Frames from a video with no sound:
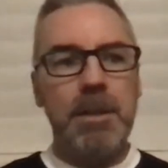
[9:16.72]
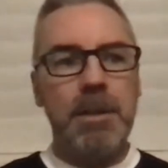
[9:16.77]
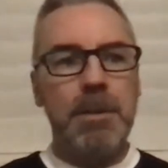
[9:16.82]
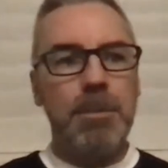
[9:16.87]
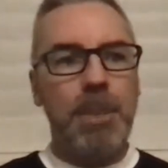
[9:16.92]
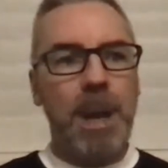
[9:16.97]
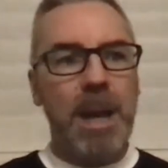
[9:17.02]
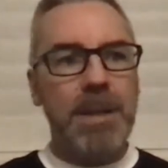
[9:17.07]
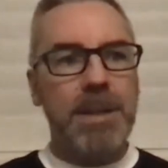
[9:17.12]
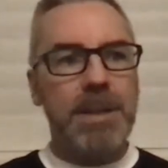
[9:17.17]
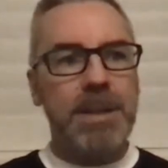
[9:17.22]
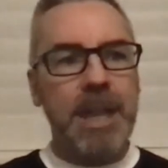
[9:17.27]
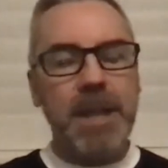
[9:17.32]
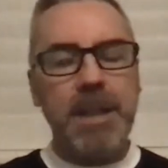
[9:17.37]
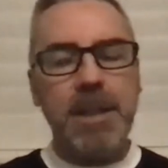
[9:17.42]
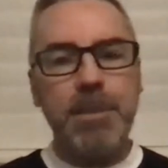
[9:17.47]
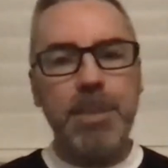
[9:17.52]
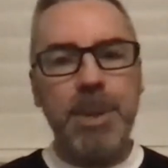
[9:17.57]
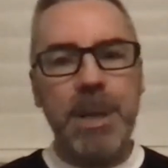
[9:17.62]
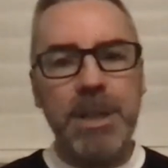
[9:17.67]
My
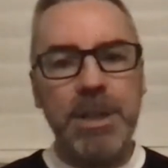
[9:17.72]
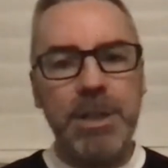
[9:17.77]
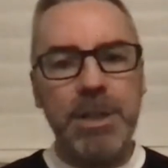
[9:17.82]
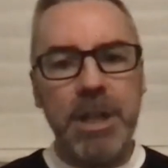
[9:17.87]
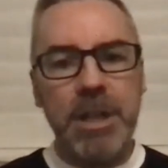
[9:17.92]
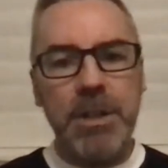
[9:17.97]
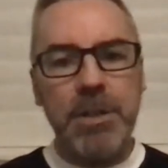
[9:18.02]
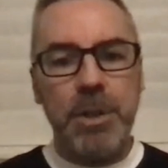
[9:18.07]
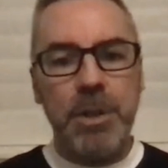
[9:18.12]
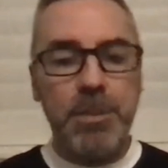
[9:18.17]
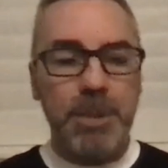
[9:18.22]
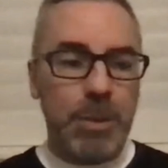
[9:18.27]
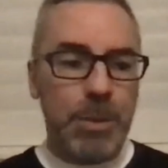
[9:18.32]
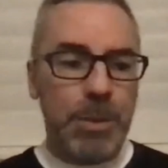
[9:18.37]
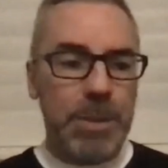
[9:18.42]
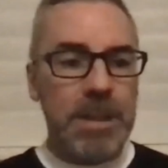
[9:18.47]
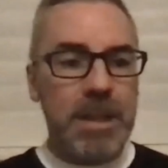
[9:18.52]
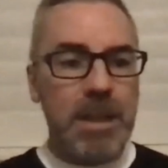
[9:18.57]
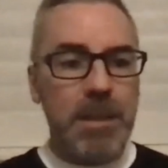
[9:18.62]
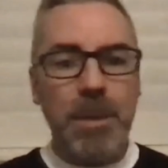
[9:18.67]
second British title, in
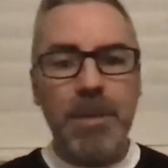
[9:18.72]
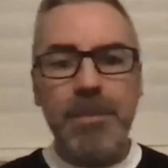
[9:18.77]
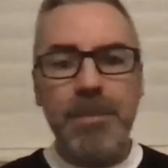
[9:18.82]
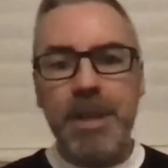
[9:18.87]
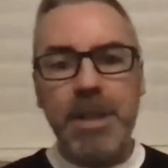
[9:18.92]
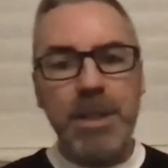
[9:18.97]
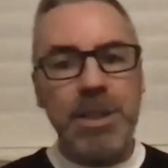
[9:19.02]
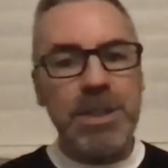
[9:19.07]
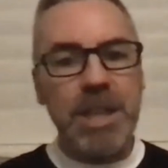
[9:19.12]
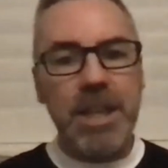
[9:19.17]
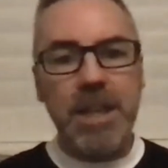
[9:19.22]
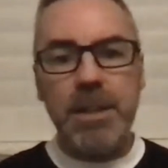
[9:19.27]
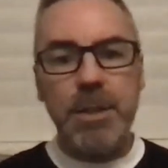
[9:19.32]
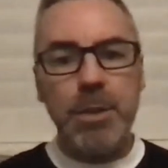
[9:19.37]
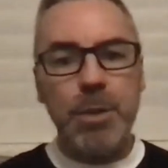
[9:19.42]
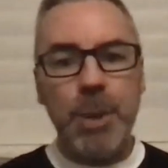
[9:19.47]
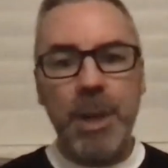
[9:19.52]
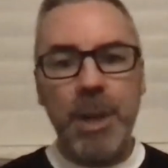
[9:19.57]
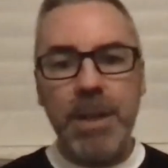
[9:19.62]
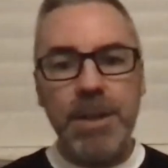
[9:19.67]
between them, I finished
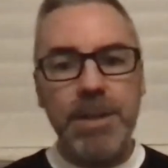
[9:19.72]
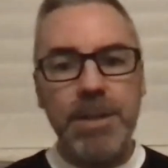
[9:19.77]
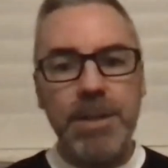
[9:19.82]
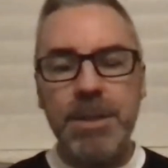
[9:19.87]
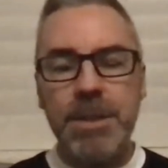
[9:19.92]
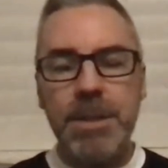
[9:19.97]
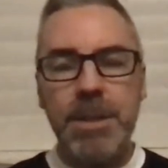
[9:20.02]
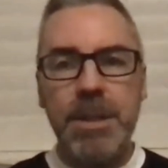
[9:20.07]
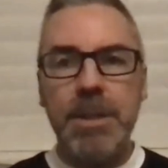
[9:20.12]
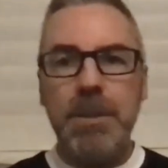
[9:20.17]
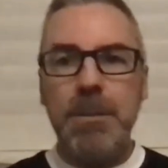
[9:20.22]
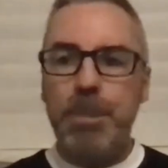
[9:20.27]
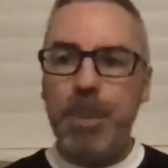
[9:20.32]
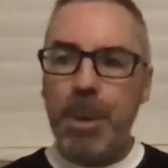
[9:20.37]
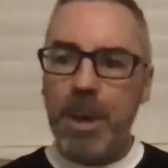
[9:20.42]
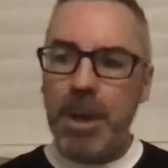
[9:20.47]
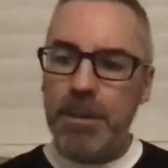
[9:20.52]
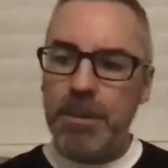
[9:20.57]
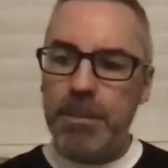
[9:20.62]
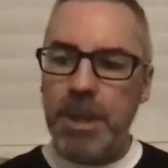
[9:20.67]
second twice.
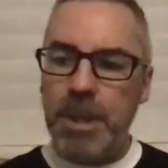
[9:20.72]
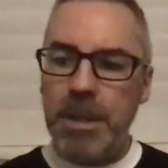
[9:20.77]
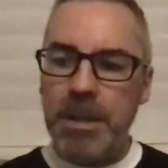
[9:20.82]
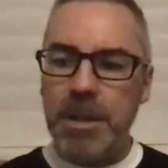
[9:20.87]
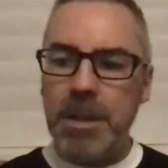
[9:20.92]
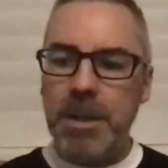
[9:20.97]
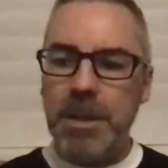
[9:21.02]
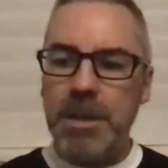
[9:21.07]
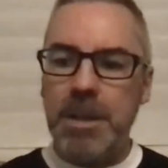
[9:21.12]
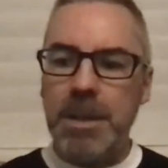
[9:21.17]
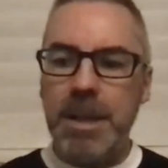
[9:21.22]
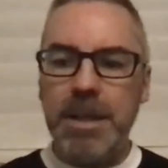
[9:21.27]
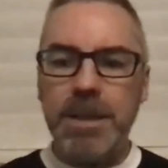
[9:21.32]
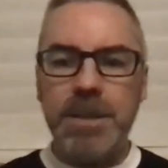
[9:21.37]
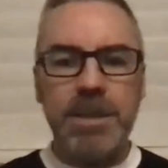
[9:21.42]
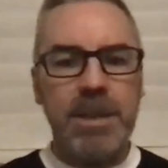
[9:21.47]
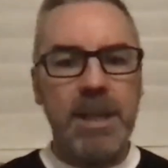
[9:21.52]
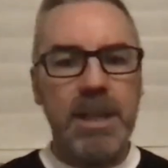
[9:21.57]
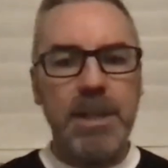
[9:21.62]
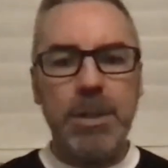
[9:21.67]
But the
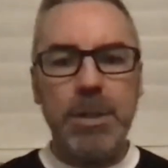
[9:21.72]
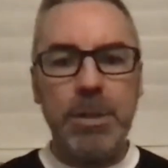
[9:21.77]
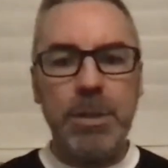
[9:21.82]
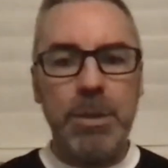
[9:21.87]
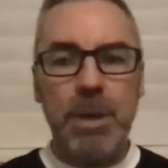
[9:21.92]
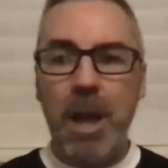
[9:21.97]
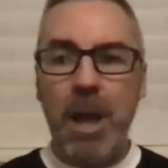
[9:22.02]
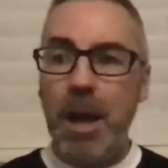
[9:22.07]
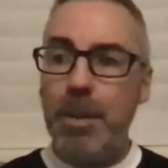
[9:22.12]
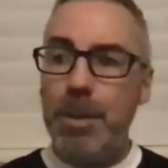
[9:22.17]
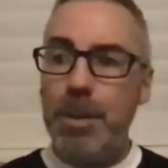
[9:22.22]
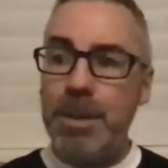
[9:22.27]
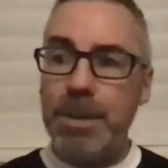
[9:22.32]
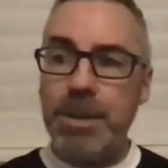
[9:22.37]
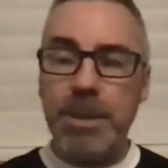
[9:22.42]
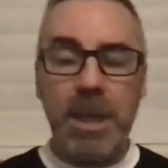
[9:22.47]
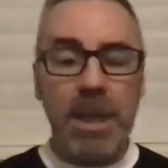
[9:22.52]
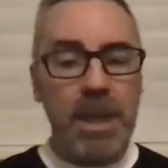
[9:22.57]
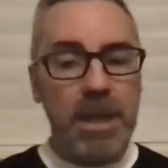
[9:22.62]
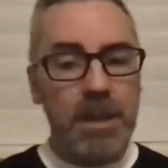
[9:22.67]
next title, I
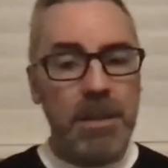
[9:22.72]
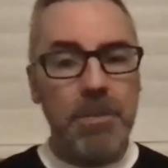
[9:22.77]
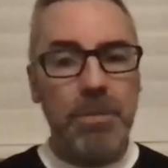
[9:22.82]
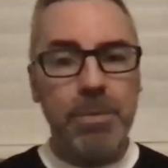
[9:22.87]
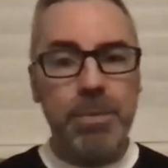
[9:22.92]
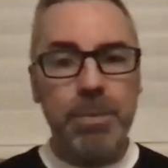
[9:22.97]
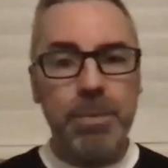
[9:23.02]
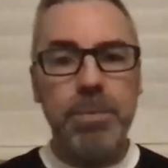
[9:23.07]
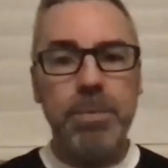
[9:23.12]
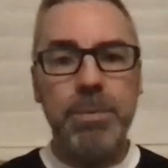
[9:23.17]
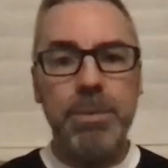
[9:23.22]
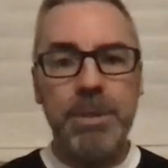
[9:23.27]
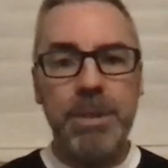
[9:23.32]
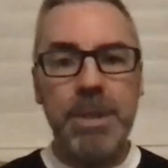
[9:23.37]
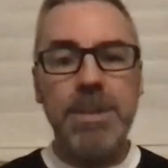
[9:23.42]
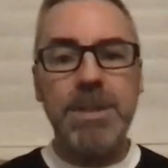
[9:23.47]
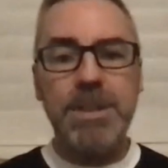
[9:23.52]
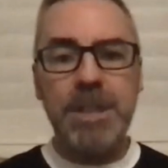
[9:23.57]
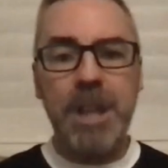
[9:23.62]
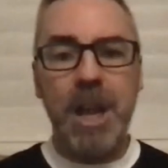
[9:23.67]
was like,
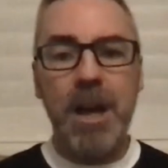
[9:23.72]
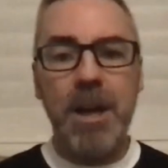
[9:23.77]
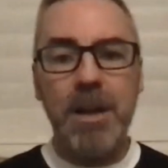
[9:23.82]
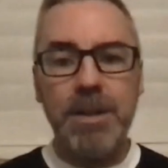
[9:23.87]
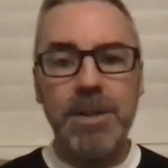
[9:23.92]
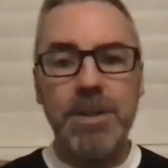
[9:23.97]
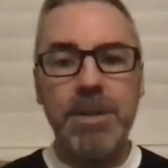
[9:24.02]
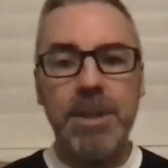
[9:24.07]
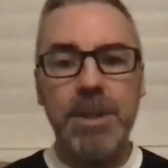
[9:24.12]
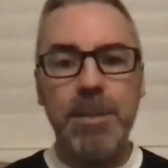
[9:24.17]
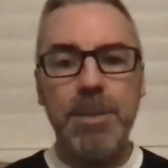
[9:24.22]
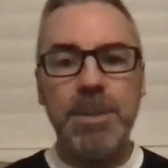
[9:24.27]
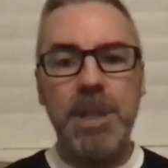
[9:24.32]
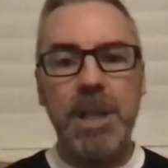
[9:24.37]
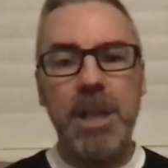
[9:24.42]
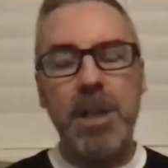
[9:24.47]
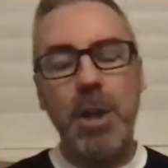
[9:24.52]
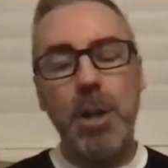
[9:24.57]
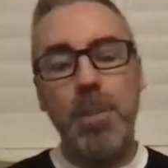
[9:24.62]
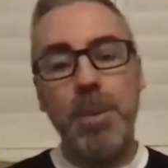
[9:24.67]
this is hard. It was
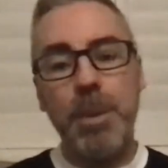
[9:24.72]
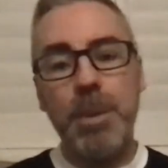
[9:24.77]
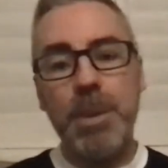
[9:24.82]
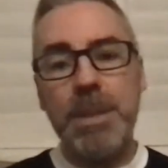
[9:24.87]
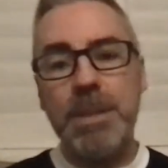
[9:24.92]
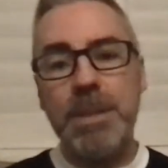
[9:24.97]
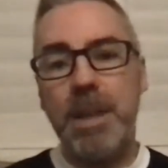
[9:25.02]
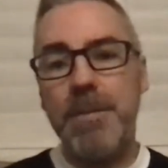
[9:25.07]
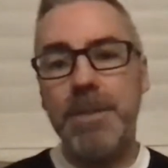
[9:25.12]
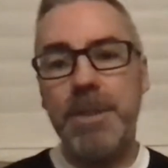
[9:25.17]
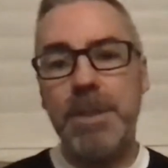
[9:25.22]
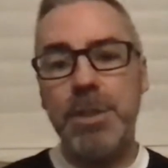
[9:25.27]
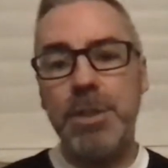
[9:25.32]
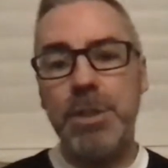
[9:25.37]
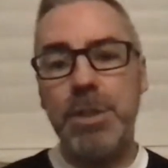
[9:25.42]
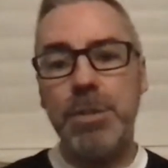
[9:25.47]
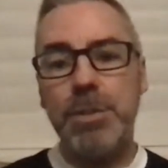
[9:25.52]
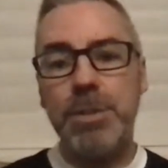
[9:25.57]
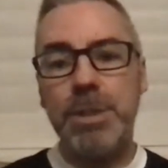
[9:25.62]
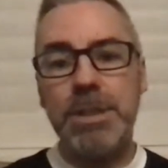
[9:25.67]
like a couple of weeks after the
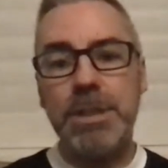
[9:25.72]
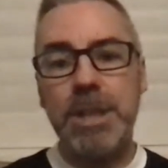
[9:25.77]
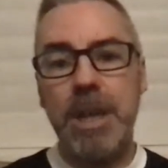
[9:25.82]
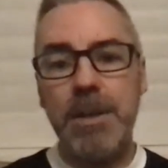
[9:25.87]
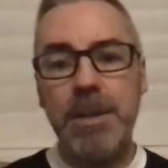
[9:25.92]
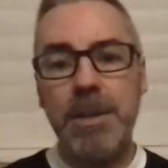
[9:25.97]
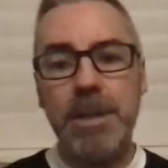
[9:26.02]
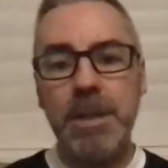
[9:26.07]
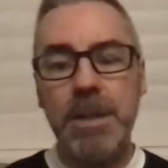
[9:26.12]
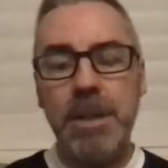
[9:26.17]
Giro d'Italia.